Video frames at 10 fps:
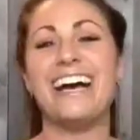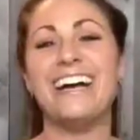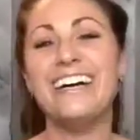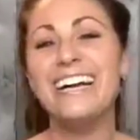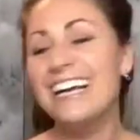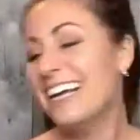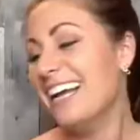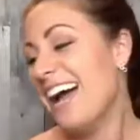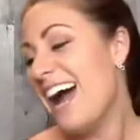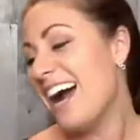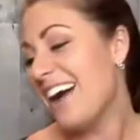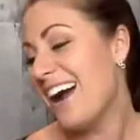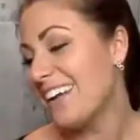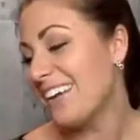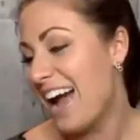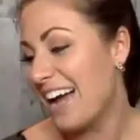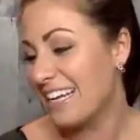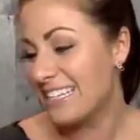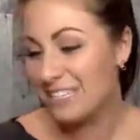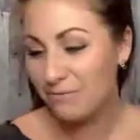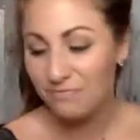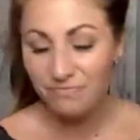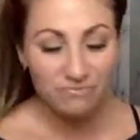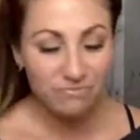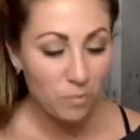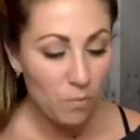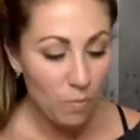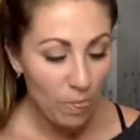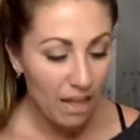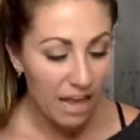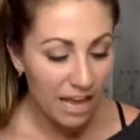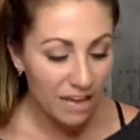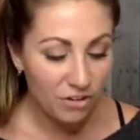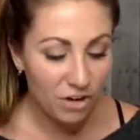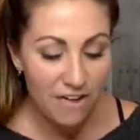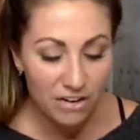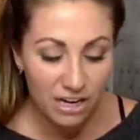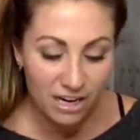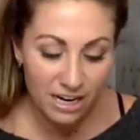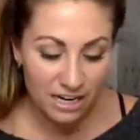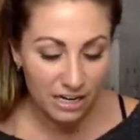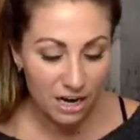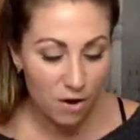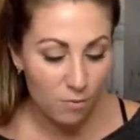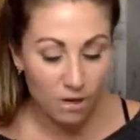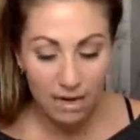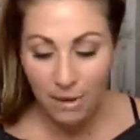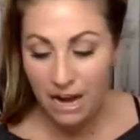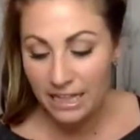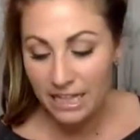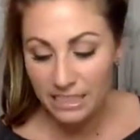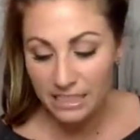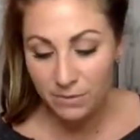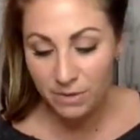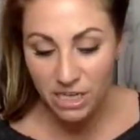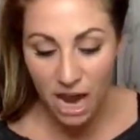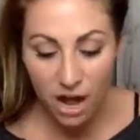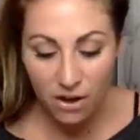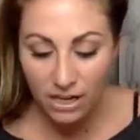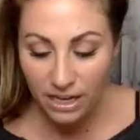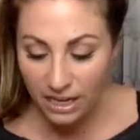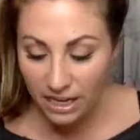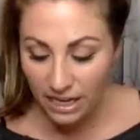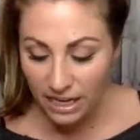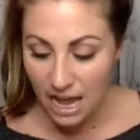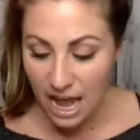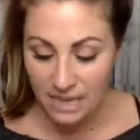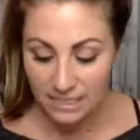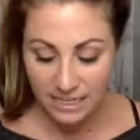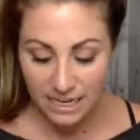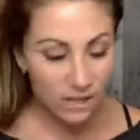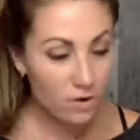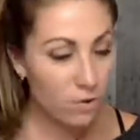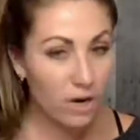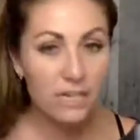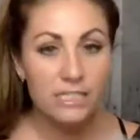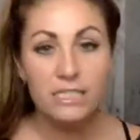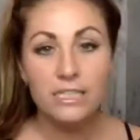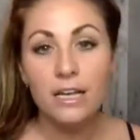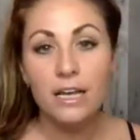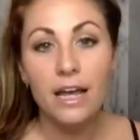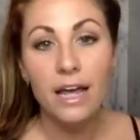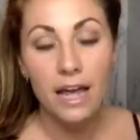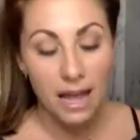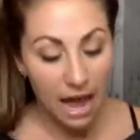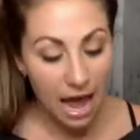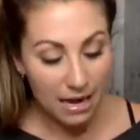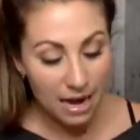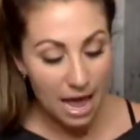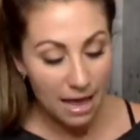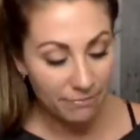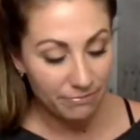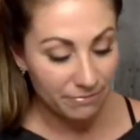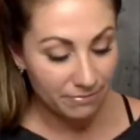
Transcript: all right, you guys. If you're ever, worried about anything, just reach out and stay the course. And